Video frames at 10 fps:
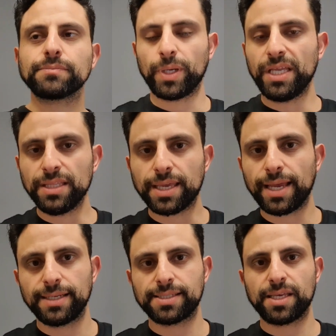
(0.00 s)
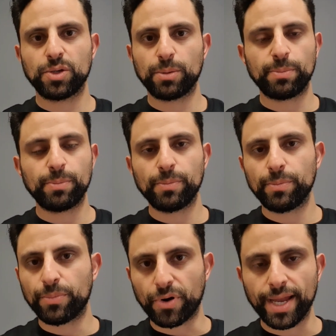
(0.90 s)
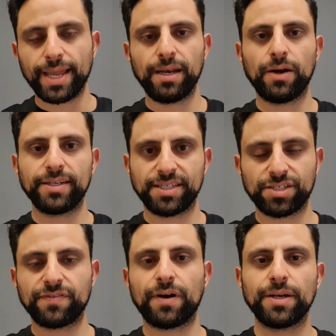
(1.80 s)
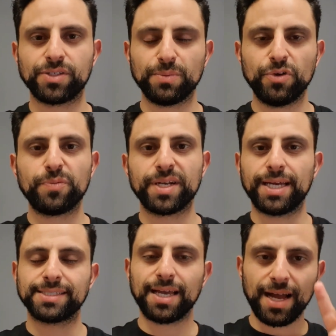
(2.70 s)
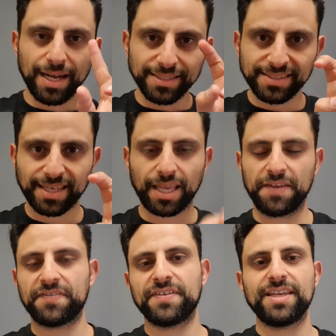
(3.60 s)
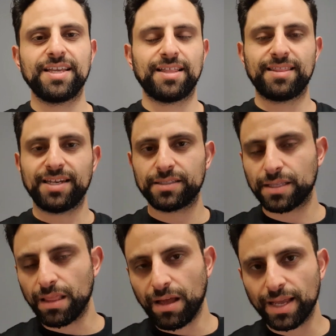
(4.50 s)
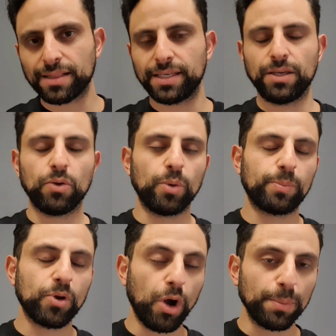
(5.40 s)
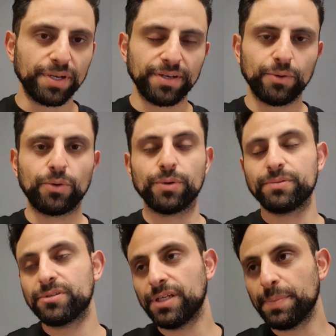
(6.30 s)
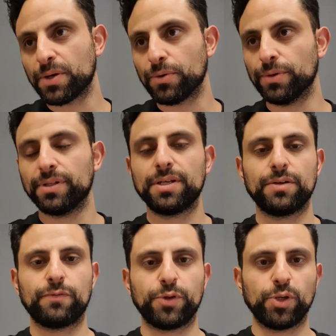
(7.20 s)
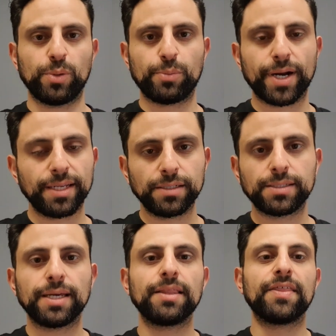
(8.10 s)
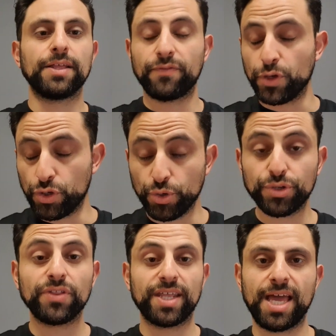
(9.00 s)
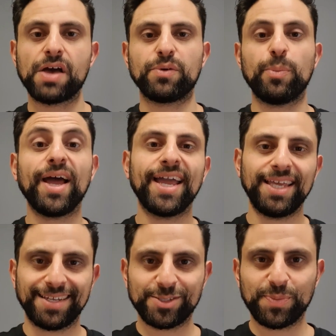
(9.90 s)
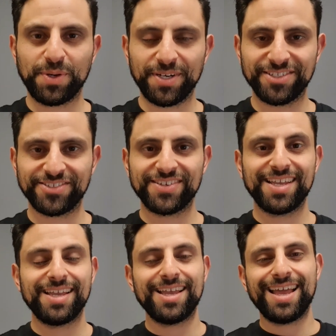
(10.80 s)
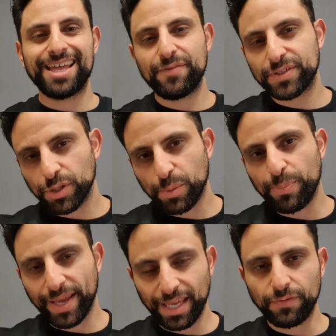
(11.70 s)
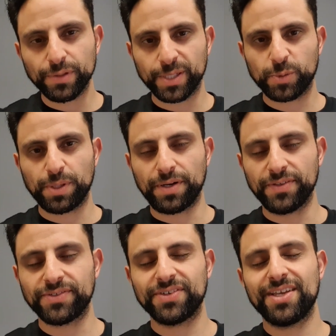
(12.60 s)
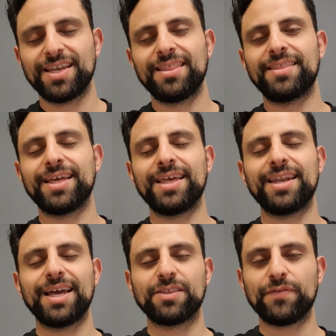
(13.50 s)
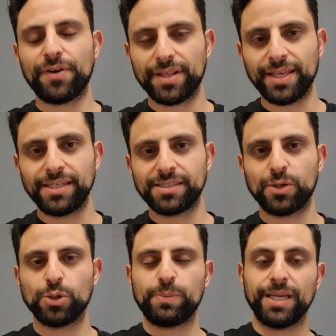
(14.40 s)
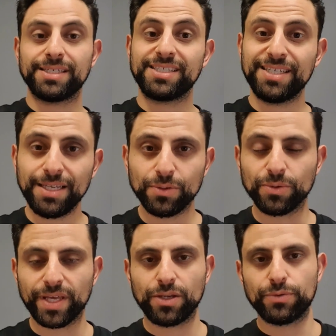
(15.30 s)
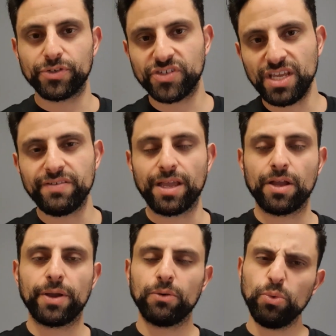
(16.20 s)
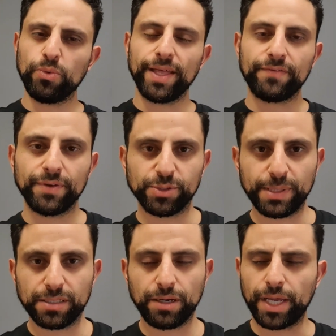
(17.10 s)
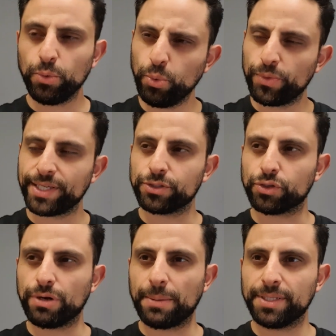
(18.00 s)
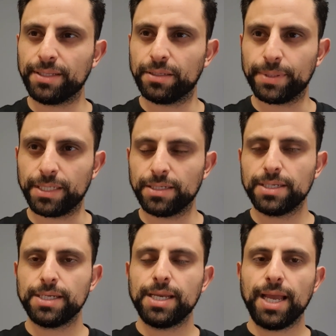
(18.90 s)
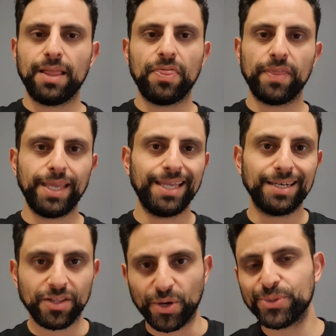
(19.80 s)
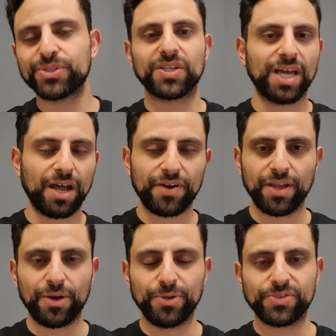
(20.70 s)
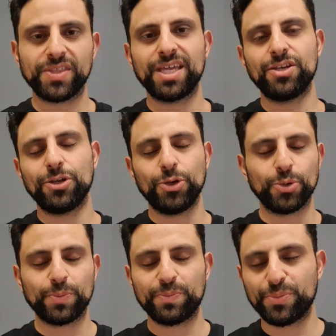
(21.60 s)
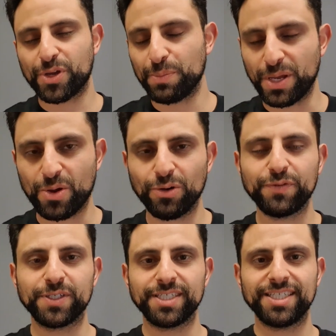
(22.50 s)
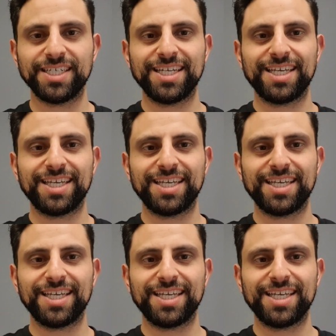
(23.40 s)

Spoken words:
So in the case that your brain identifies the movement as unsafe, then it's likely or common or typical for your brain for you to have a pain experience. And if it's not a painful experience, then at the very least, it could be a signal that you're receiving going, oh, that feels a bit tight. Oh, that just grabbed a little bit. And in those scenarios, then you can be confident